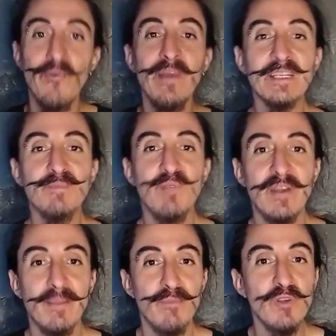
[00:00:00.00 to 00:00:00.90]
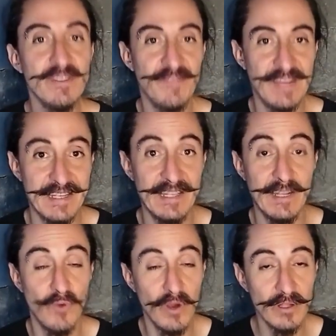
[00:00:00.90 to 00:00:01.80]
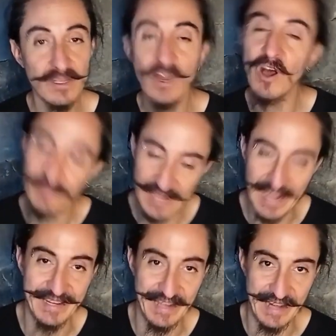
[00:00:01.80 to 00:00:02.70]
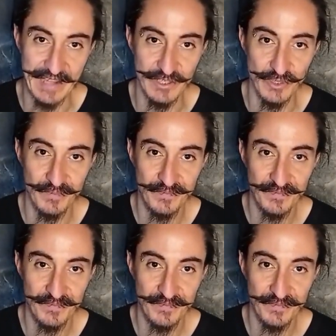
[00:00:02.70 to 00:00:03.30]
we'll explore the multifaceted world of the Andean Ayllu.